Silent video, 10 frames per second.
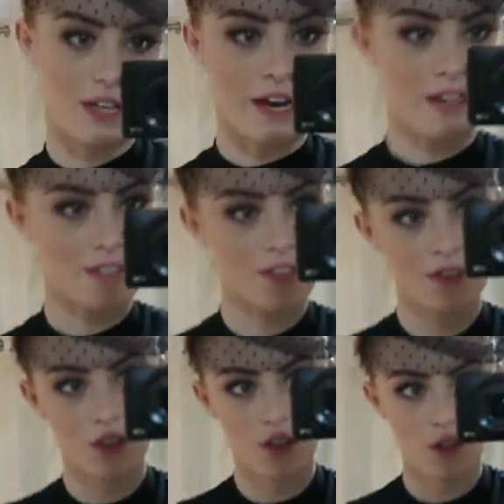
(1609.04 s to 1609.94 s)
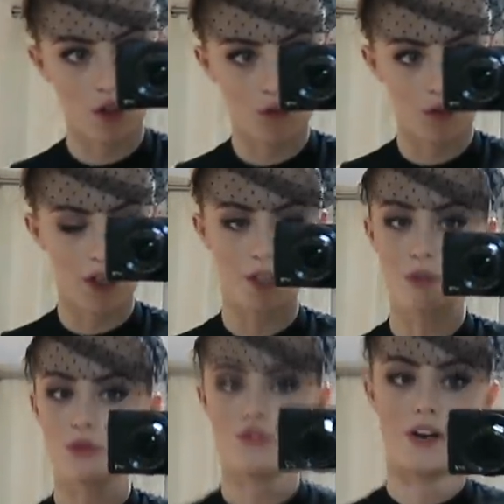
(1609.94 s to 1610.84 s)
Just add a really
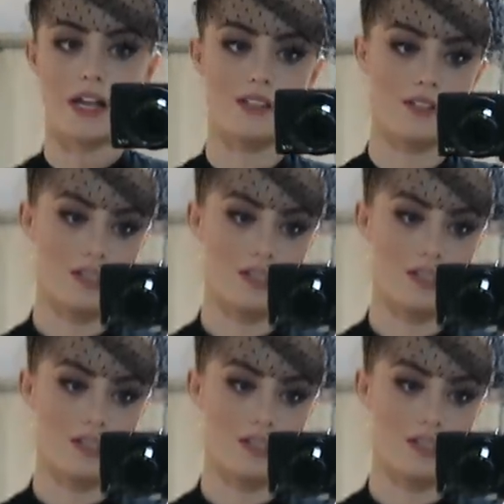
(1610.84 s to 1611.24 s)
cool factor